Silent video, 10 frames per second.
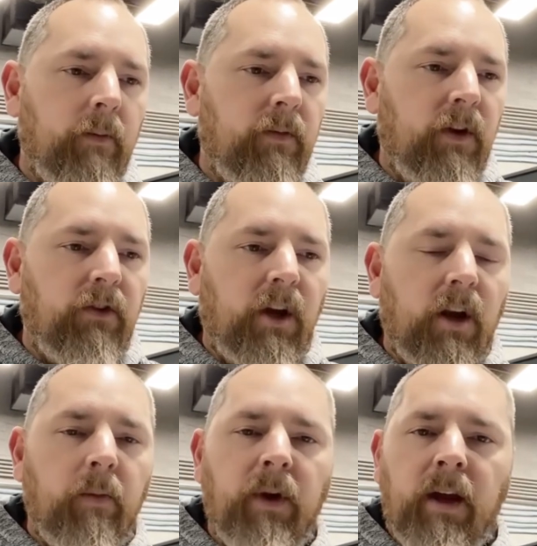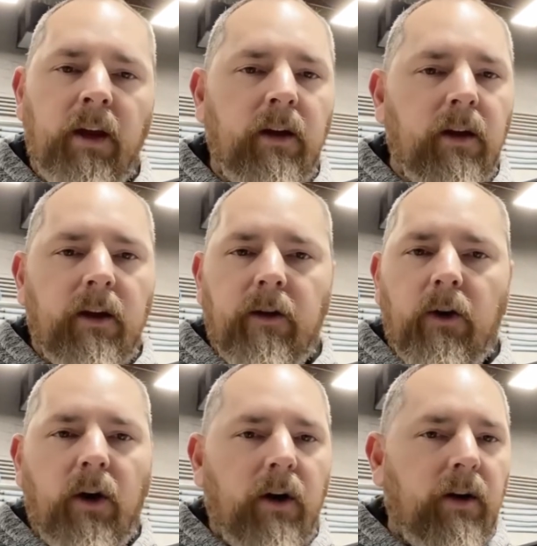Is it going to be
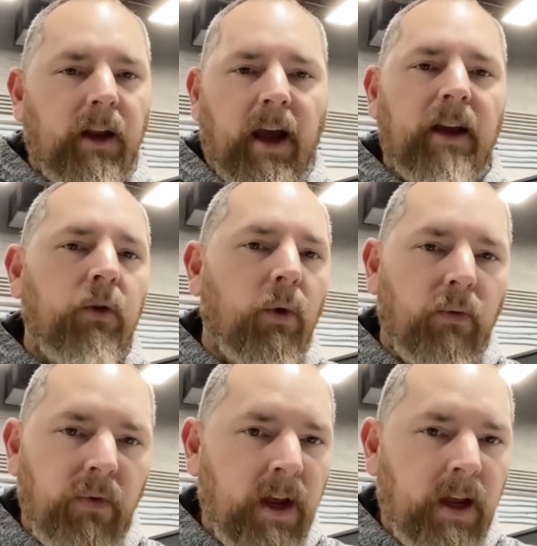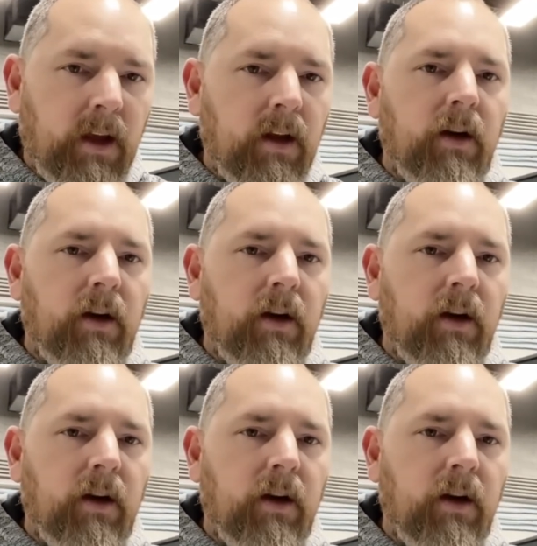an annual fee?